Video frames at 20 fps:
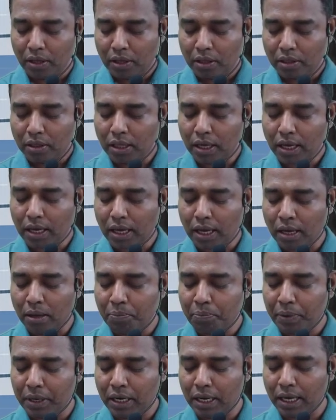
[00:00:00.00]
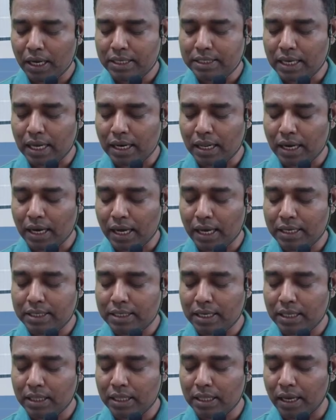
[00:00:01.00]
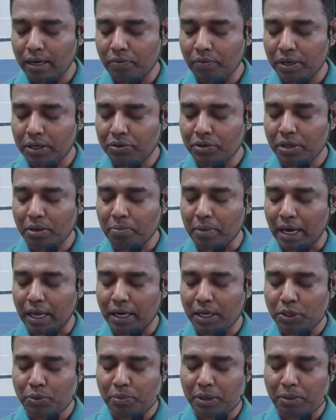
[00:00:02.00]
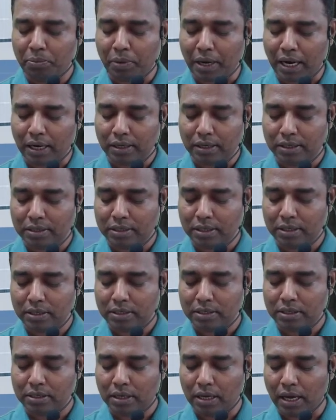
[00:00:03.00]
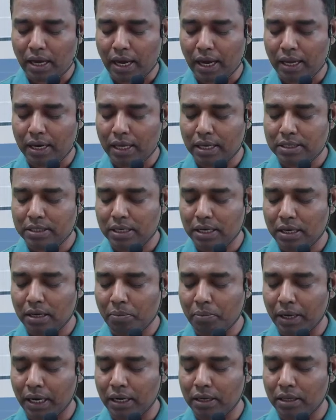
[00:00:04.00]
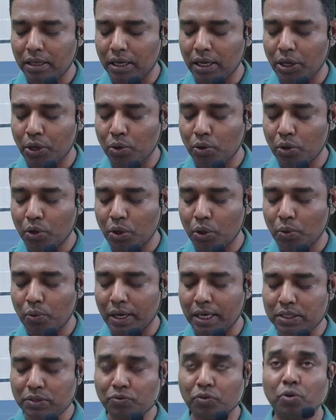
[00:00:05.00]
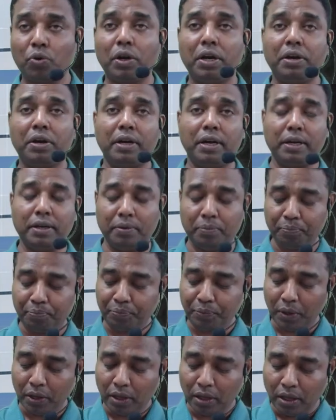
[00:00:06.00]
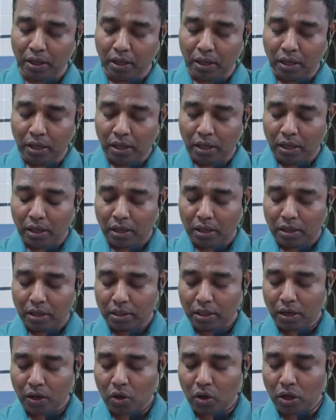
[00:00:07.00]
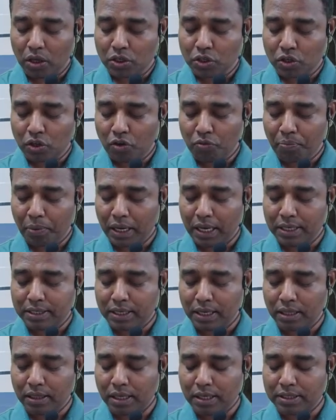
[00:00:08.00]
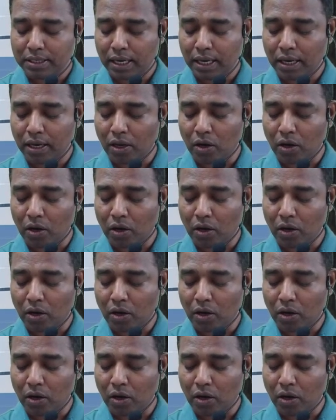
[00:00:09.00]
The company is analyzing the inventory management practices and has determined the EOQ as 400. The cost of placing the single